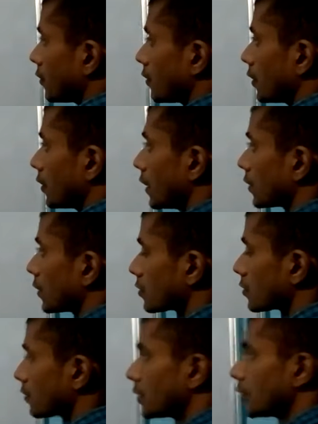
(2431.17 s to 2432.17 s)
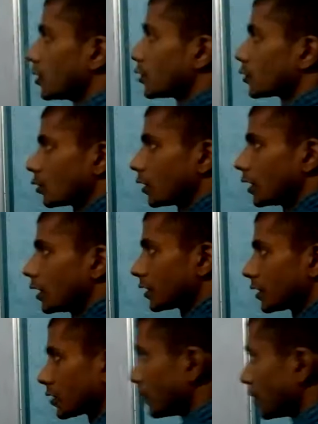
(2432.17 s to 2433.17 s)
Nth term. So nth term
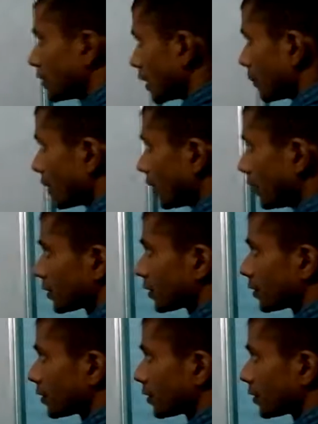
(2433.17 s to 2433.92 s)
means a plus